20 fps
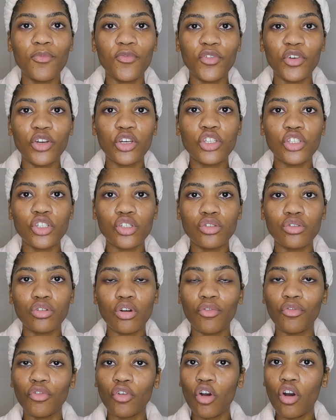version
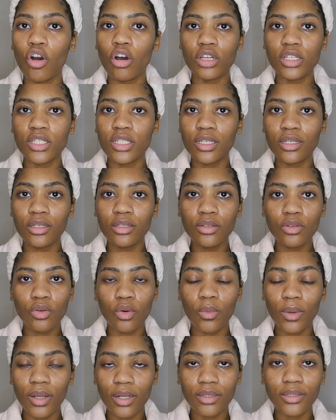of cotton.
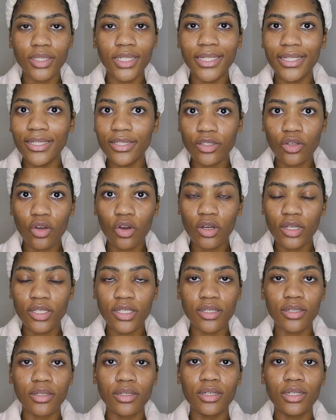Well, it is
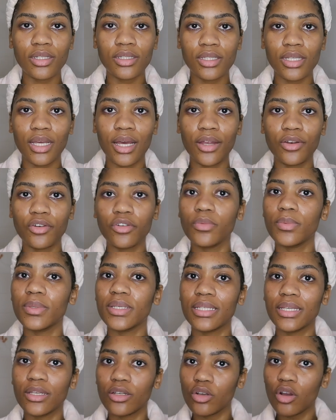cotton. It is
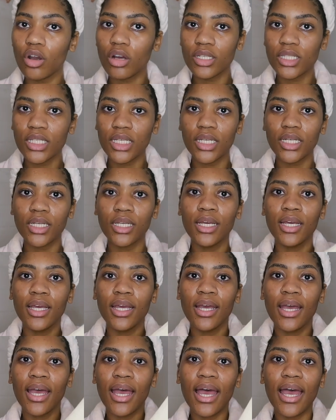100% cotton
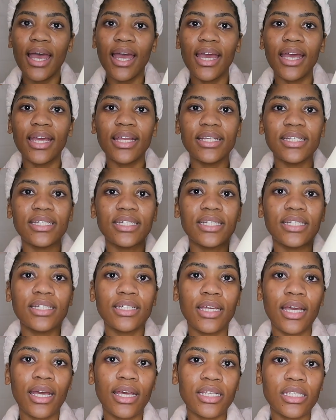and it
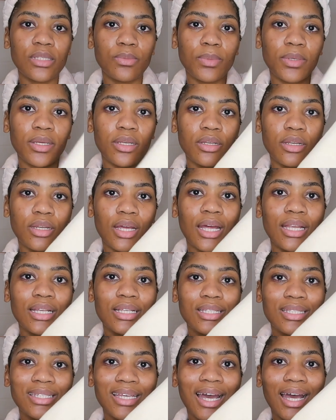has been
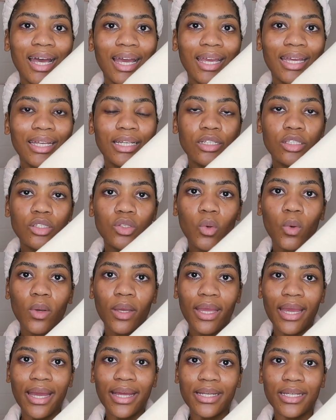undyed. It's
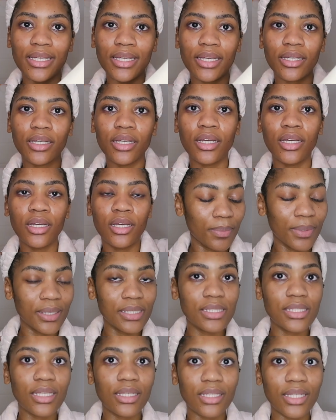organic. The
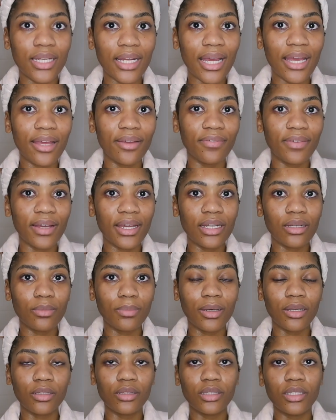best thing that I find
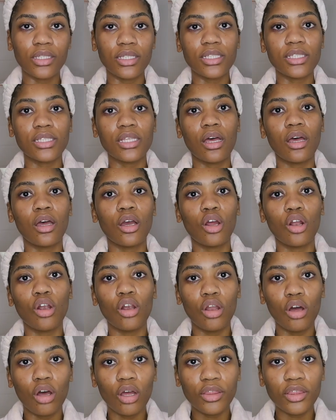about this
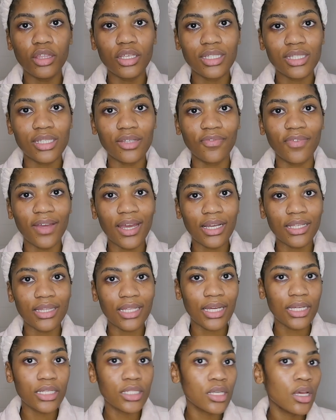cloth is the fact
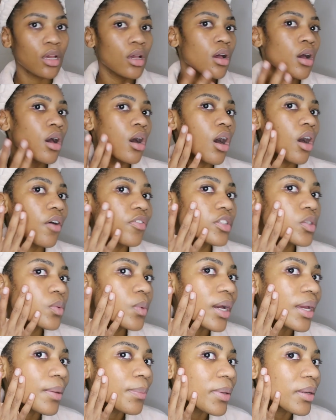that after
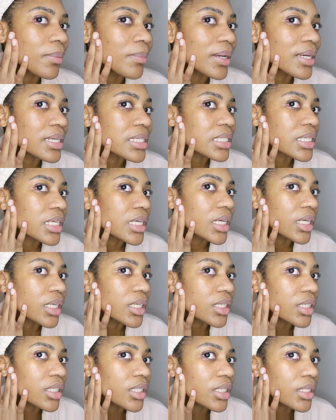wiping my
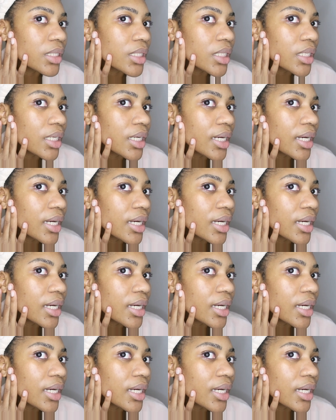skin,